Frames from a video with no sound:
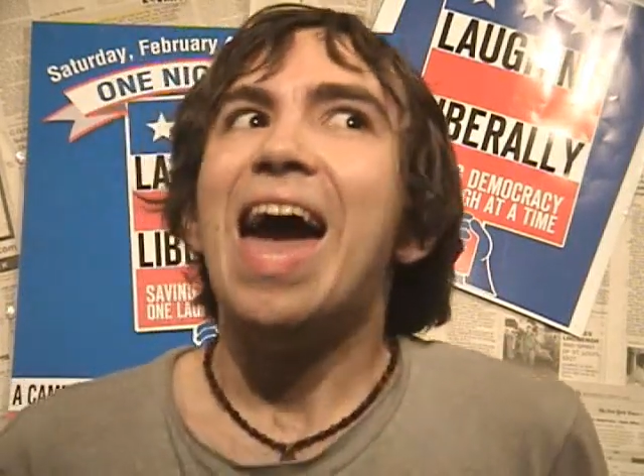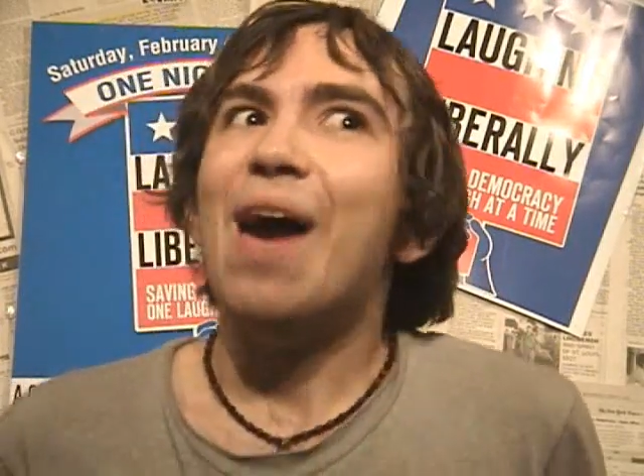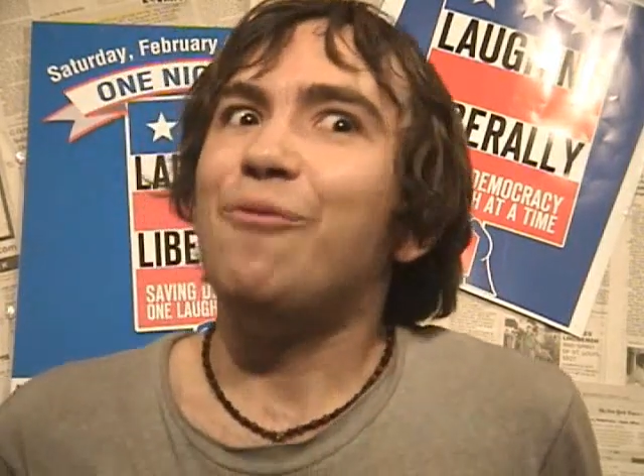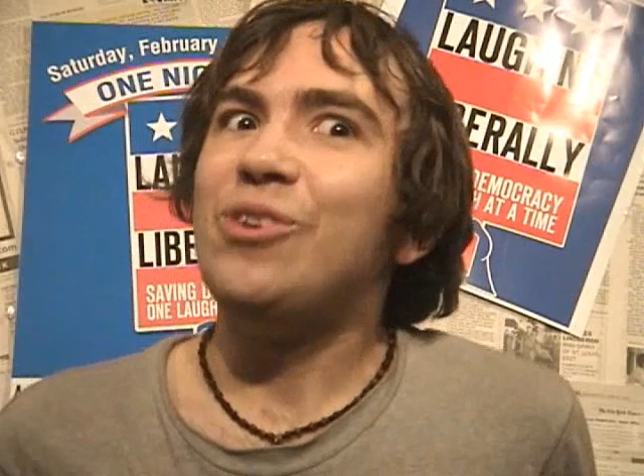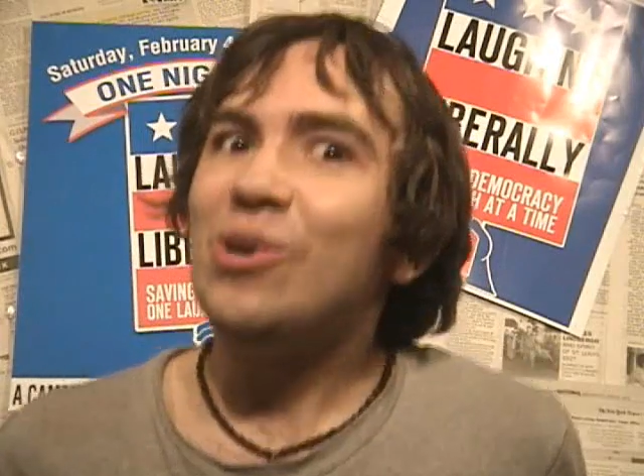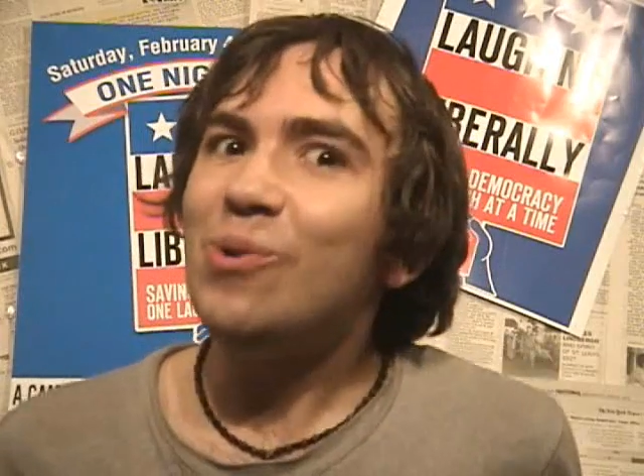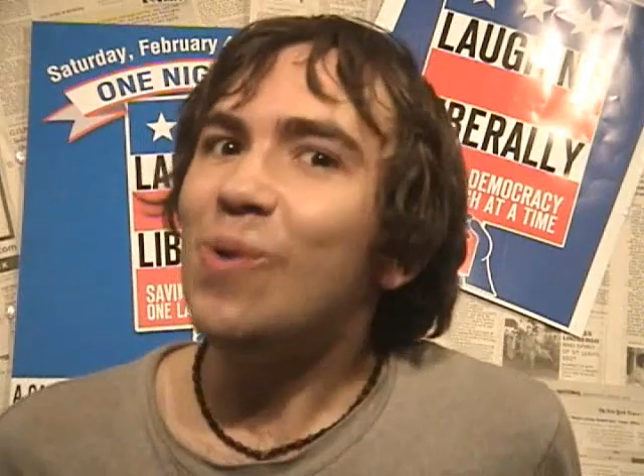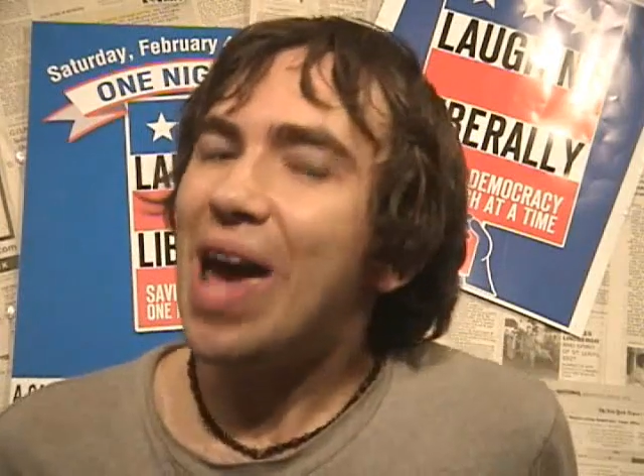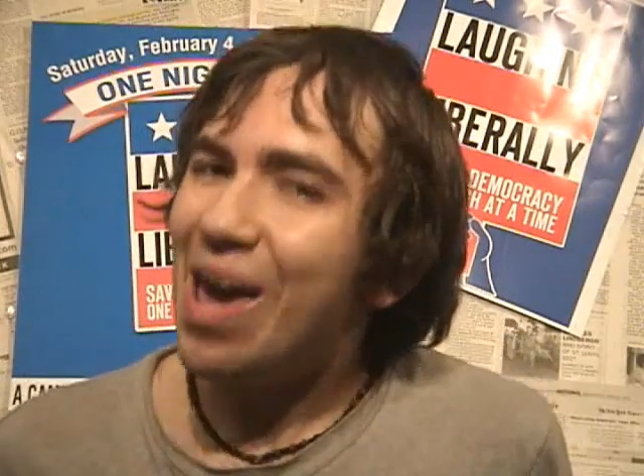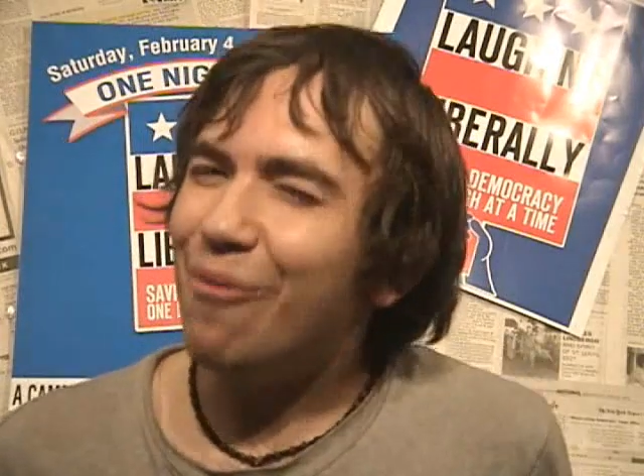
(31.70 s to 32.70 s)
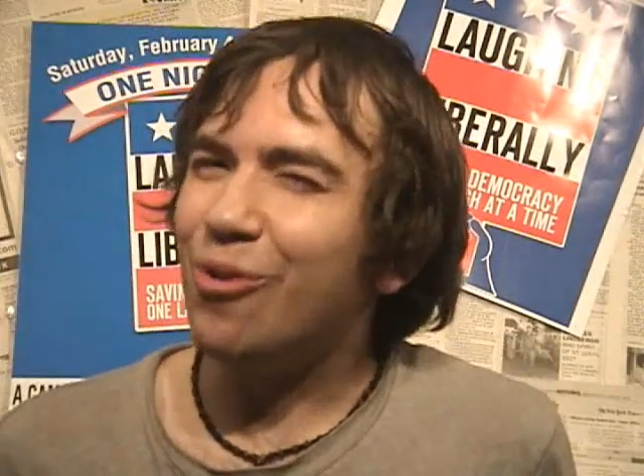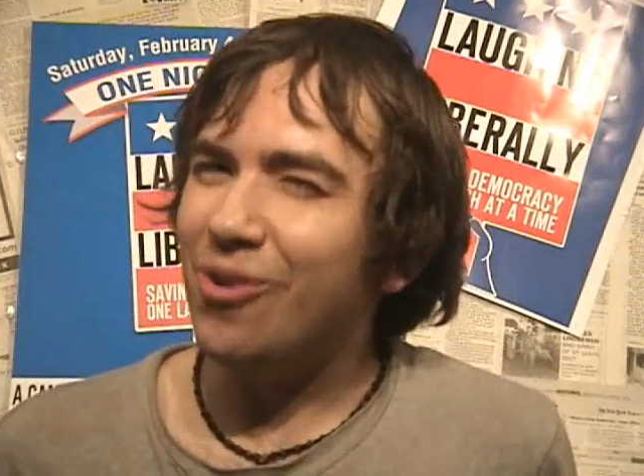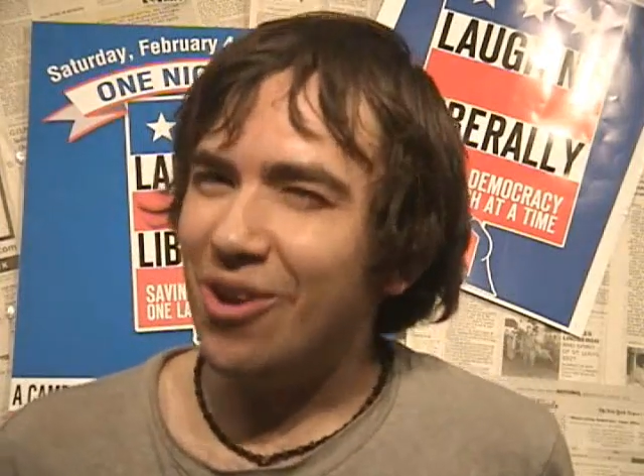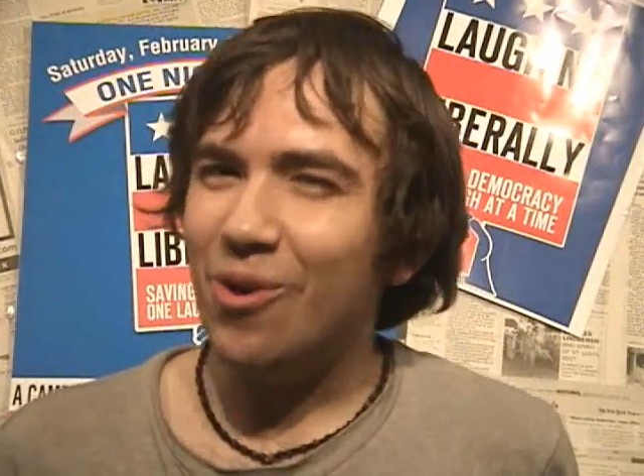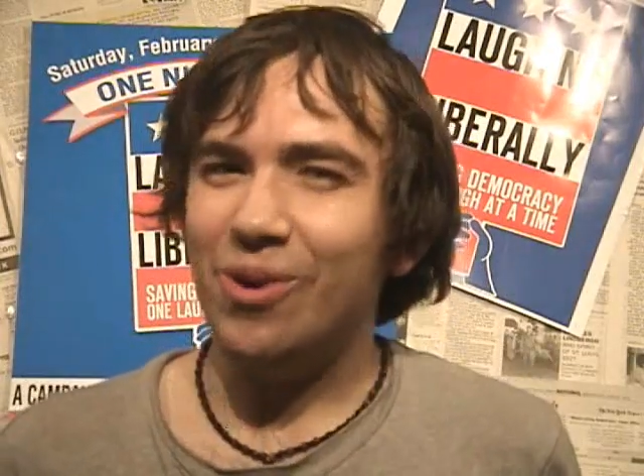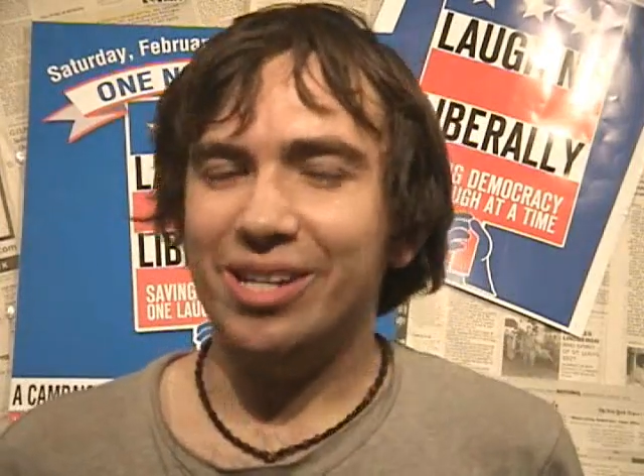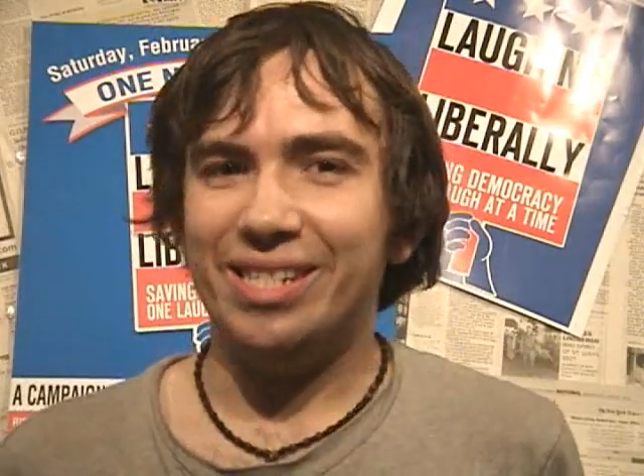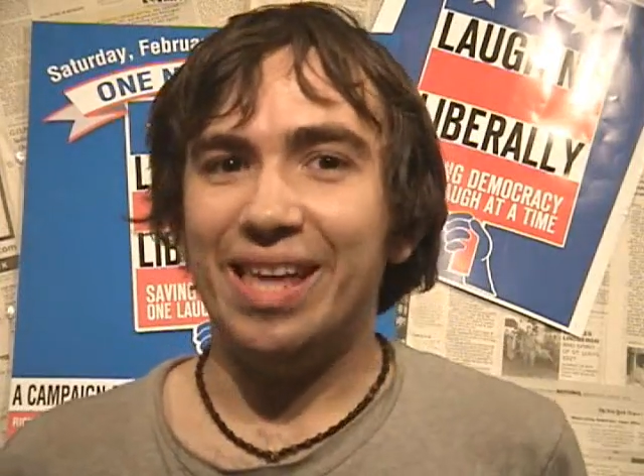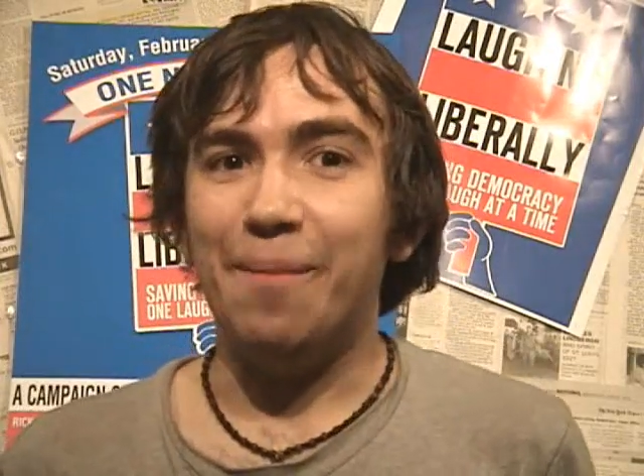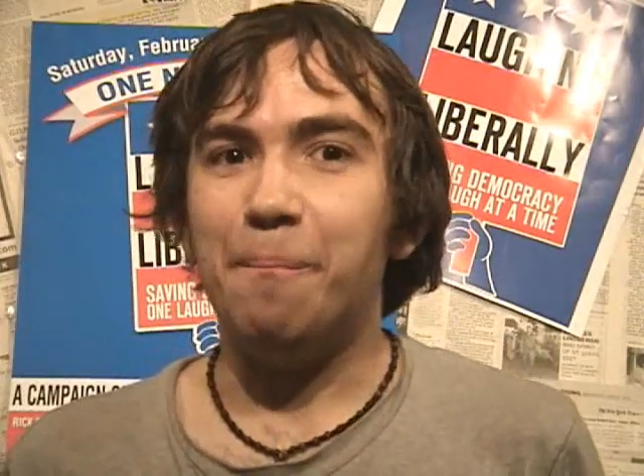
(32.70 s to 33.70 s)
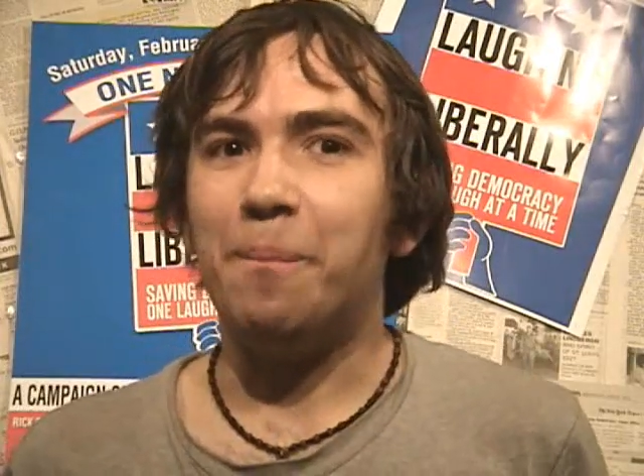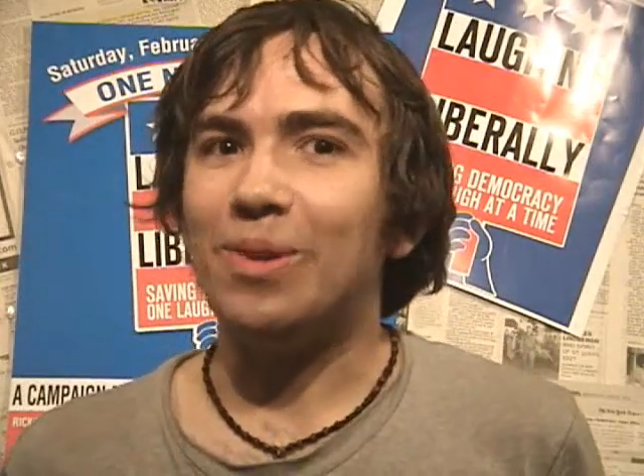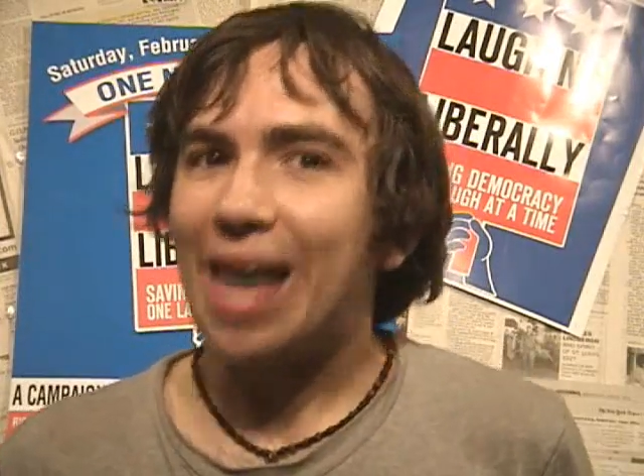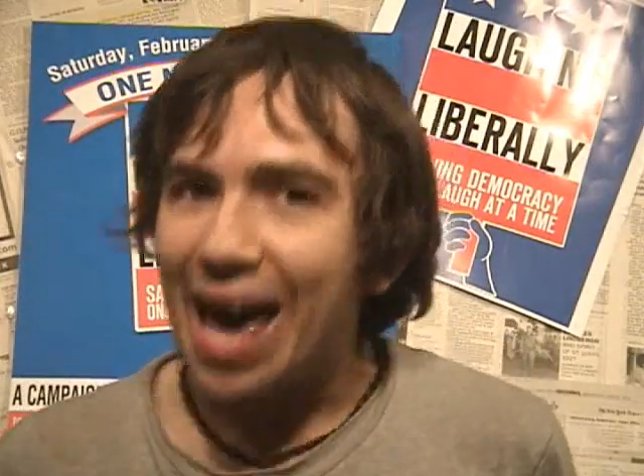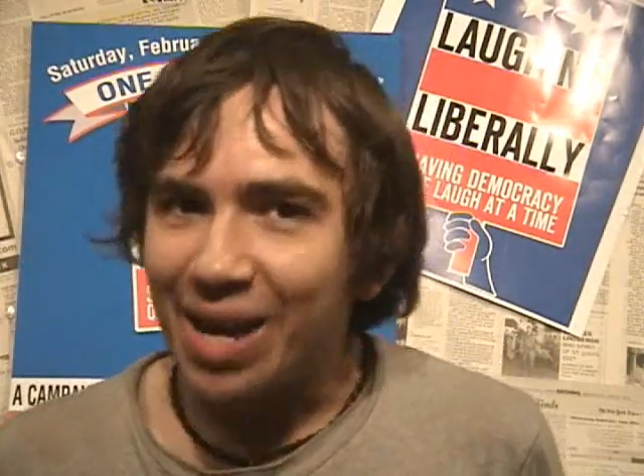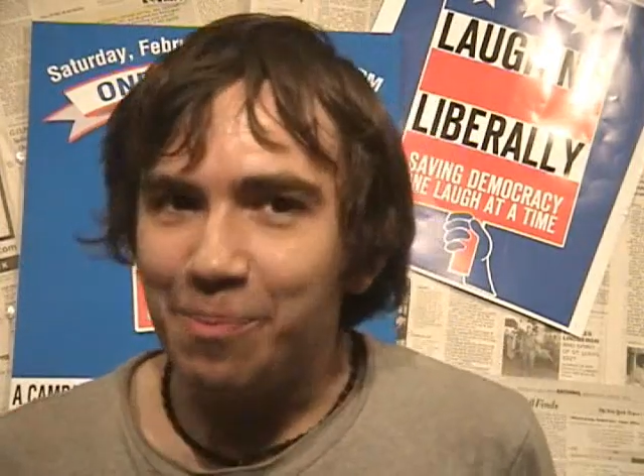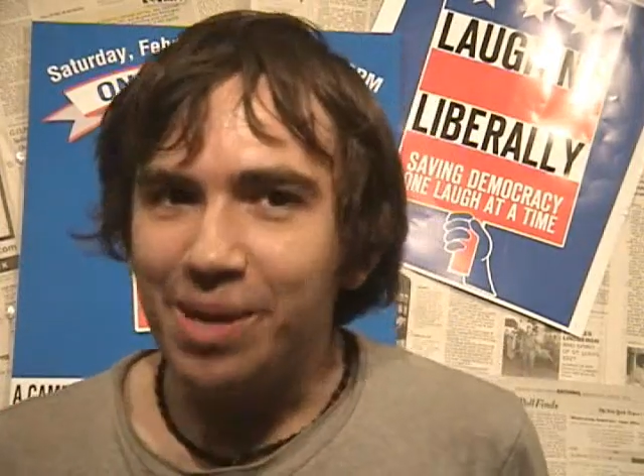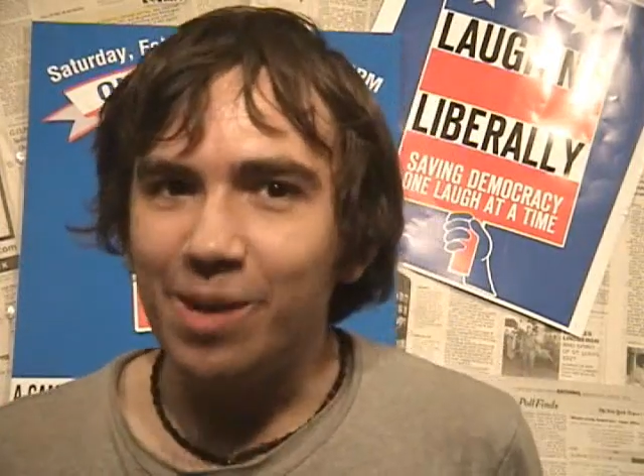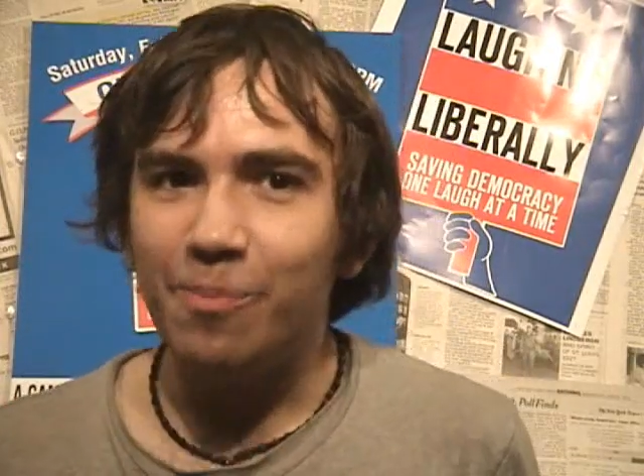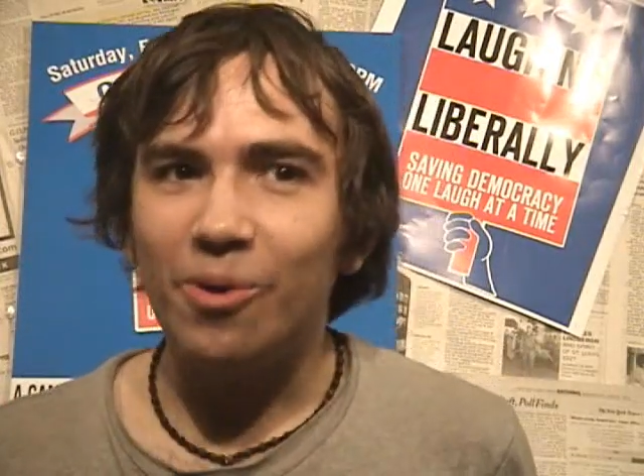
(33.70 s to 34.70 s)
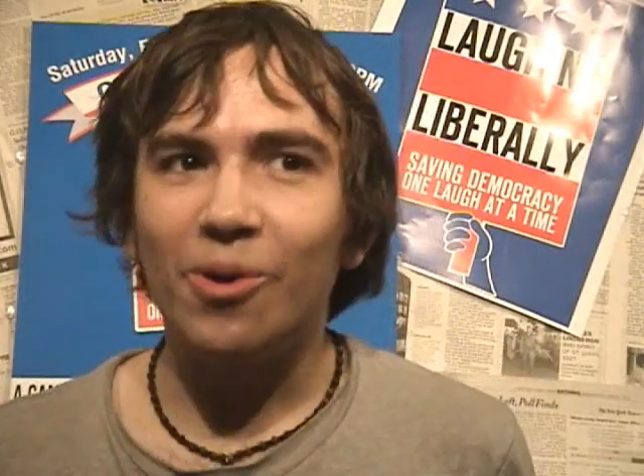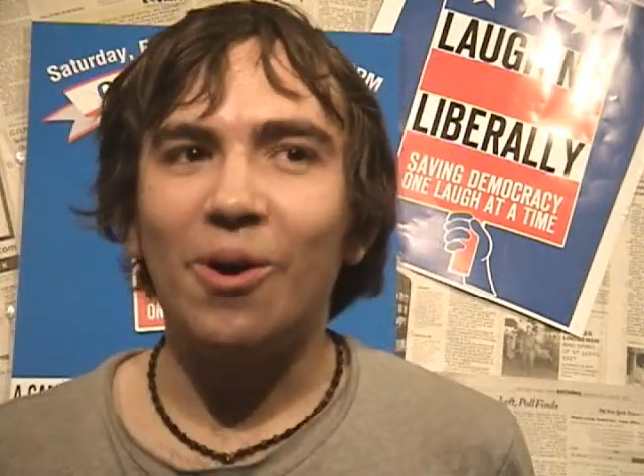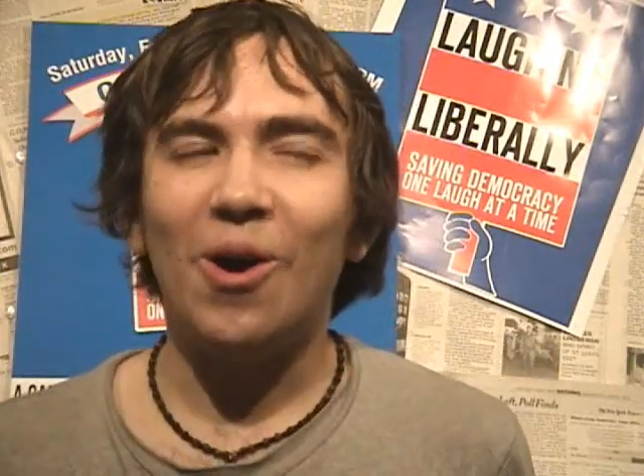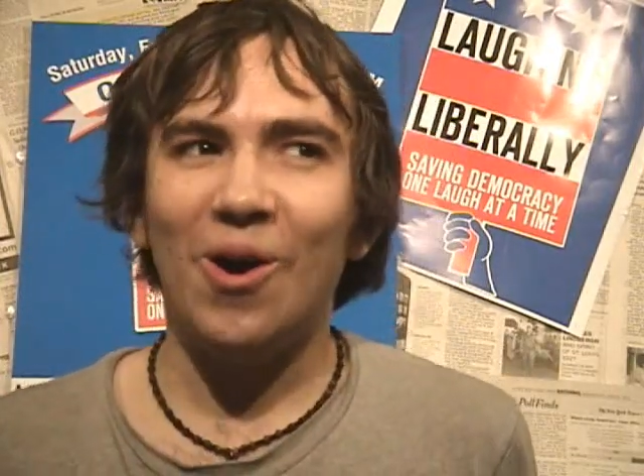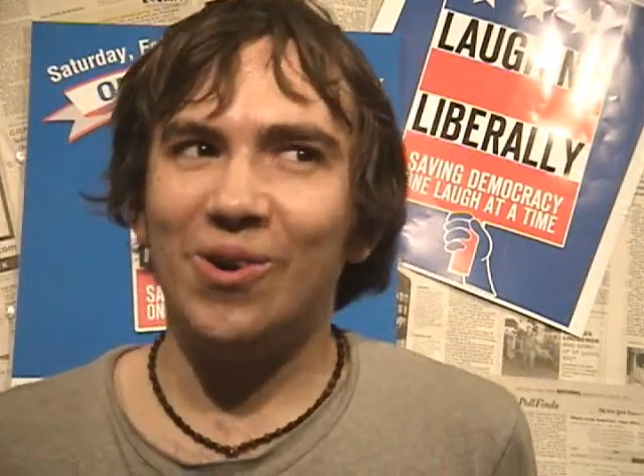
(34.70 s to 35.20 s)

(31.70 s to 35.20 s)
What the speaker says: Have you ever noticed that black people